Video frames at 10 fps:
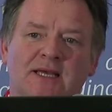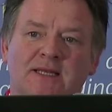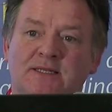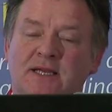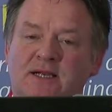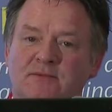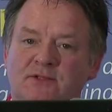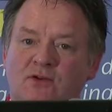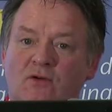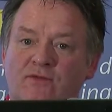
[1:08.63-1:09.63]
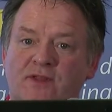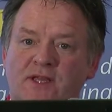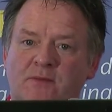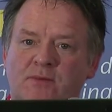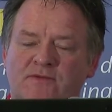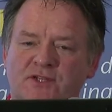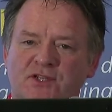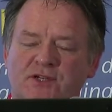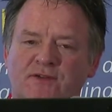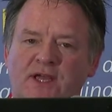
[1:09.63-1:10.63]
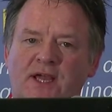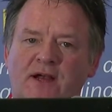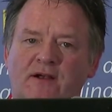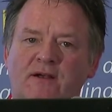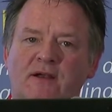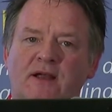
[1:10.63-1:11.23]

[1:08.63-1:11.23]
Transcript: in terms of the provision of care